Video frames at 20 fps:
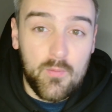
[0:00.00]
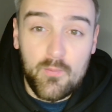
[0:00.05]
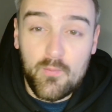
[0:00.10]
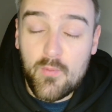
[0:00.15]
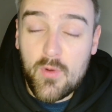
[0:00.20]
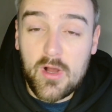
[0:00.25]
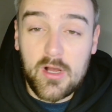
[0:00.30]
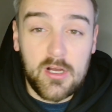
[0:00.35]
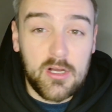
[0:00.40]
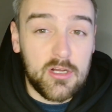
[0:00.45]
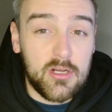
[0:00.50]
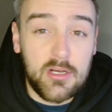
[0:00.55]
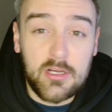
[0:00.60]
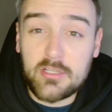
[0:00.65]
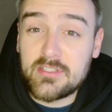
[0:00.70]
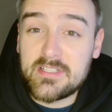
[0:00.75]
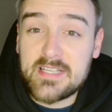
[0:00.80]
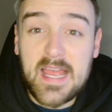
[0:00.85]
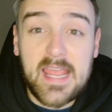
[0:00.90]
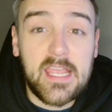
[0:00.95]

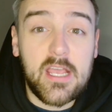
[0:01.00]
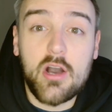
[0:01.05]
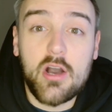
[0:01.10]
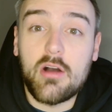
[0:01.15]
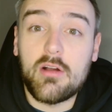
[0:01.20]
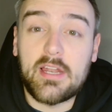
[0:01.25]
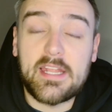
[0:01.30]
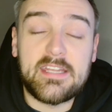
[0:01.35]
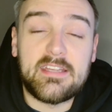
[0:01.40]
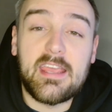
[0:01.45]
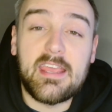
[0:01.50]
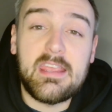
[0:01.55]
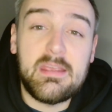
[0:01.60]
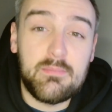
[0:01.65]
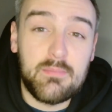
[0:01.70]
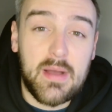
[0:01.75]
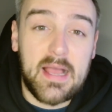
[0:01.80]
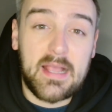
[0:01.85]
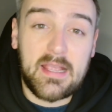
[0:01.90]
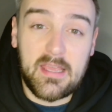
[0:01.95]
I'd take Harley Dean
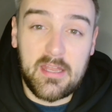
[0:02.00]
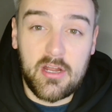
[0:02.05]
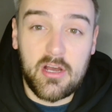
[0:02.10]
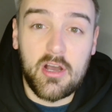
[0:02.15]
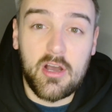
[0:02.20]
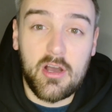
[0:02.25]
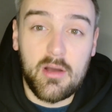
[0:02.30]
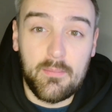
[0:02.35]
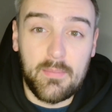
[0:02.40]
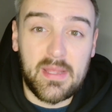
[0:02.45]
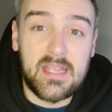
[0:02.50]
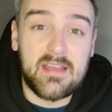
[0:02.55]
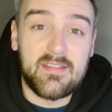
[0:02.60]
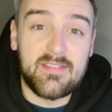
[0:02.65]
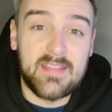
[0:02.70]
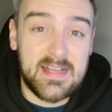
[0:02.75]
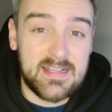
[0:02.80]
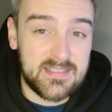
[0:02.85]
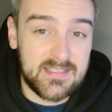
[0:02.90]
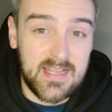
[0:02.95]
back in a heartbeat,
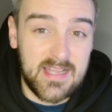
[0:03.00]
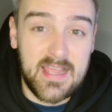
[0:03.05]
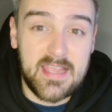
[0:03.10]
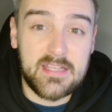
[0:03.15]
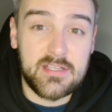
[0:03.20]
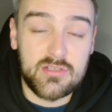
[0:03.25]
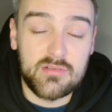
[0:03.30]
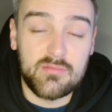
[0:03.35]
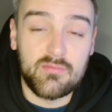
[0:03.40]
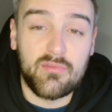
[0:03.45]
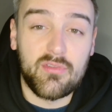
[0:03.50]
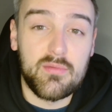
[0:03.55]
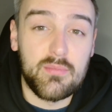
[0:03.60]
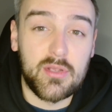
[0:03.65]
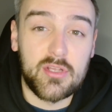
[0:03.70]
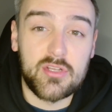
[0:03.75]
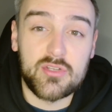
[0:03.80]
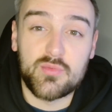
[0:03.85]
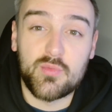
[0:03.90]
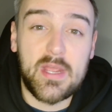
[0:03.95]
and that's saying something
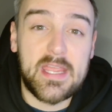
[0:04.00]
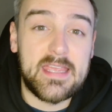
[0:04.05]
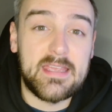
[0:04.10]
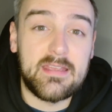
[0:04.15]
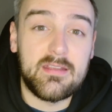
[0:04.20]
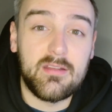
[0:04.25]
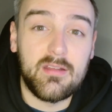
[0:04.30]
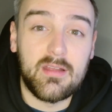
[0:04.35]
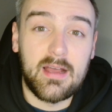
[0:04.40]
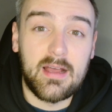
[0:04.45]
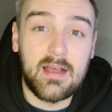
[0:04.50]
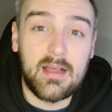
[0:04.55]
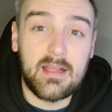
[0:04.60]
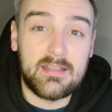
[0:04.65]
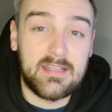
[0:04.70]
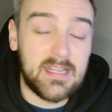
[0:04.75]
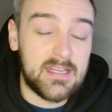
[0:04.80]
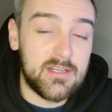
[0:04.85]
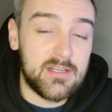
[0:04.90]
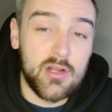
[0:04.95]
because we
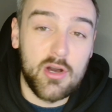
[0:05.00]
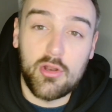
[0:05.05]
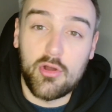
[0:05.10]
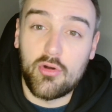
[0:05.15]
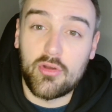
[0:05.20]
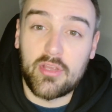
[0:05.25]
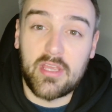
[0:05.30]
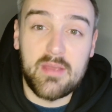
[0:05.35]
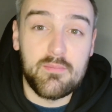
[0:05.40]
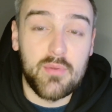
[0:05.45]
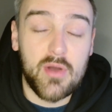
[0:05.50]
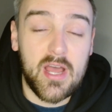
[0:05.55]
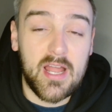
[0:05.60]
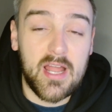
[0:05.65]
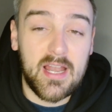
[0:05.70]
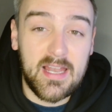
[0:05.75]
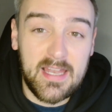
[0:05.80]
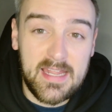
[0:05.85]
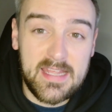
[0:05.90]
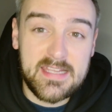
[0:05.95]
did not like him, but at
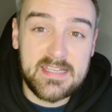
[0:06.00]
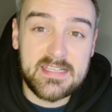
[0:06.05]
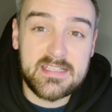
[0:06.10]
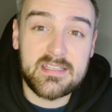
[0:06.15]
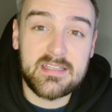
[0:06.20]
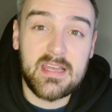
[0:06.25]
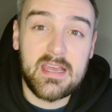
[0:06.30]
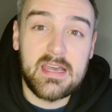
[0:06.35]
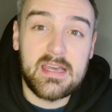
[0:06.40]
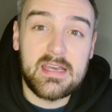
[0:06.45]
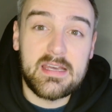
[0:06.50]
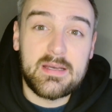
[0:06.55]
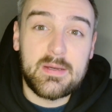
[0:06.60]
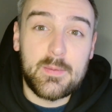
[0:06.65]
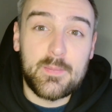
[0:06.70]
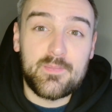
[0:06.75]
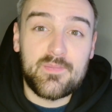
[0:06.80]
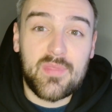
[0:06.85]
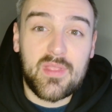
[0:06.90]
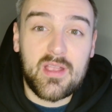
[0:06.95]
least
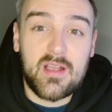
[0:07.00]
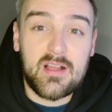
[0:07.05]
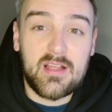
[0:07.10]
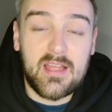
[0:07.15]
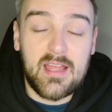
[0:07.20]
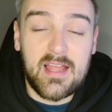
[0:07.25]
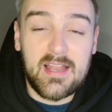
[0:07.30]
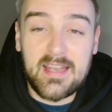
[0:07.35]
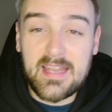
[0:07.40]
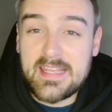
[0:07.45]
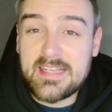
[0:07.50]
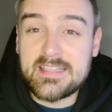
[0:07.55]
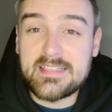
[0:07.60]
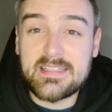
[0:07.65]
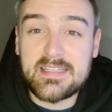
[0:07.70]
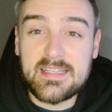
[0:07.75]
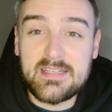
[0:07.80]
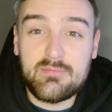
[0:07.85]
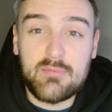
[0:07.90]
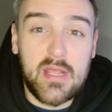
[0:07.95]

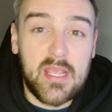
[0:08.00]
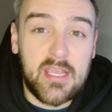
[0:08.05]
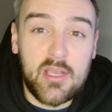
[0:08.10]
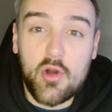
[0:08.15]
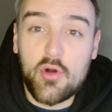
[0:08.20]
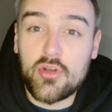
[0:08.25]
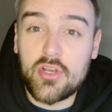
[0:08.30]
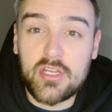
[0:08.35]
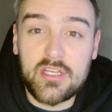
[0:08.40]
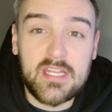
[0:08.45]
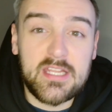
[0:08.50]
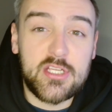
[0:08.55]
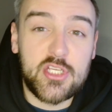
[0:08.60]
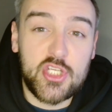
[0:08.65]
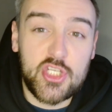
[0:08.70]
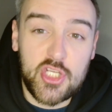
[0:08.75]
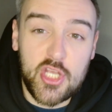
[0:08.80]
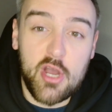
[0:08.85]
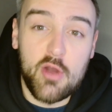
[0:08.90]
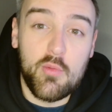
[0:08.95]
he kind of did
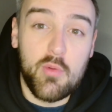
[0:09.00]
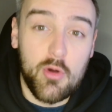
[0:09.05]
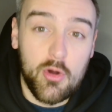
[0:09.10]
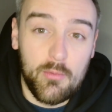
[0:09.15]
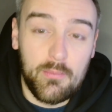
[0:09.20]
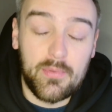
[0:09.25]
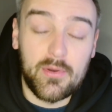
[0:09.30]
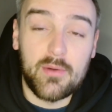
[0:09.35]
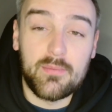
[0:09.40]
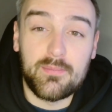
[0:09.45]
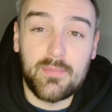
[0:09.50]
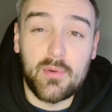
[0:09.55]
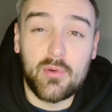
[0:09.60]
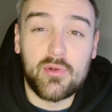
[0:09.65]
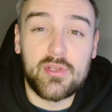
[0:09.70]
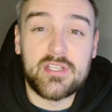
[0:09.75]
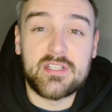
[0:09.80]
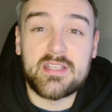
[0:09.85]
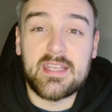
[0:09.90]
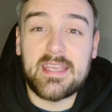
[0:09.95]
show up at
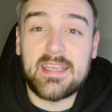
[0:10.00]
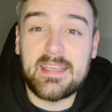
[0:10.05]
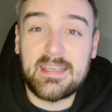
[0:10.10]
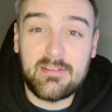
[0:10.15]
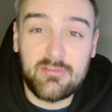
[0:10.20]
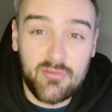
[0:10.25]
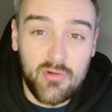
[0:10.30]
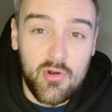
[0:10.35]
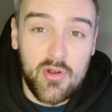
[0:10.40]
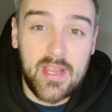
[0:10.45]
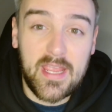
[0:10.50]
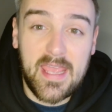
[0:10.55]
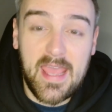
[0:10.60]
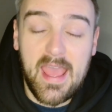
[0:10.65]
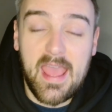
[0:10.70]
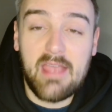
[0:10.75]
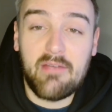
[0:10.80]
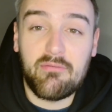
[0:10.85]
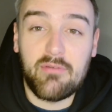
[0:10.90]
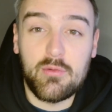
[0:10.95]
points. He'd try and
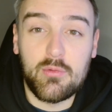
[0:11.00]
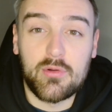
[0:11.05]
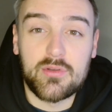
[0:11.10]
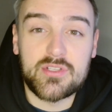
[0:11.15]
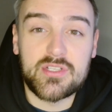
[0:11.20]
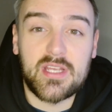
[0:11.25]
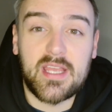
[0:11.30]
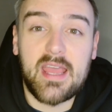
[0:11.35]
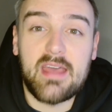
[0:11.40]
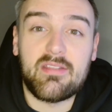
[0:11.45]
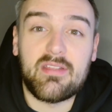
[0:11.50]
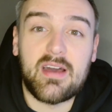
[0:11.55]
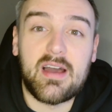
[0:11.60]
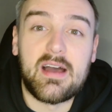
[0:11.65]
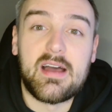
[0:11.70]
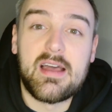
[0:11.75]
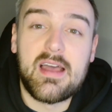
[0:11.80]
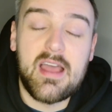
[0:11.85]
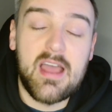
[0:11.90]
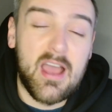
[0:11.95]
get everyone
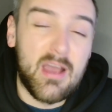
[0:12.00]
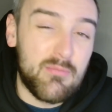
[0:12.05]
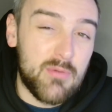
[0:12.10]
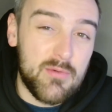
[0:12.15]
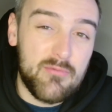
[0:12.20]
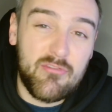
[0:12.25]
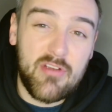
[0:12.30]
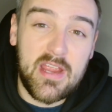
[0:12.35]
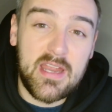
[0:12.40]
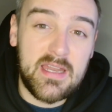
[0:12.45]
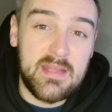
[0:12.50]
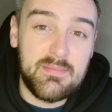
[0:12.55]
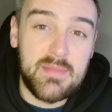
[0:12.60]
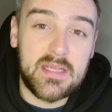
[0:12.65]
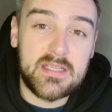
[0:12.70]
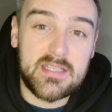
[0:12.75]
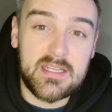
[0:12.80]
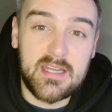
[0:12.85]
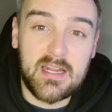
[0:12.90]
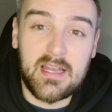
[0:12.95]
together, and we're really
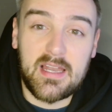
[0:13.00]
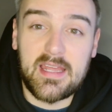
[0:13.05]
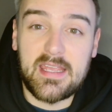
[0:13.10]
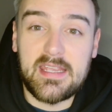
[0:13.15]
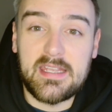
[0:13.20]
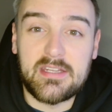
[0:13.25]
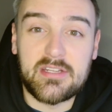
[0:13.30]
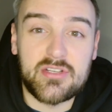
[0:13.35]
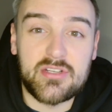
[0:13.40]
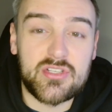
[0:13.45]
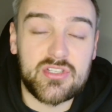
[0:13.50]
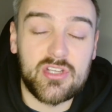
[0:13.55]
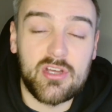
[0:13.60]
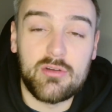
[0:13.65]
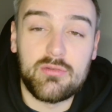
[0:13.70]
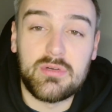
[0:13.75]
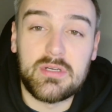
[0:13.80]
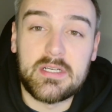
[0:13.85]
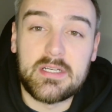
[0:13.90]
missing a leader. So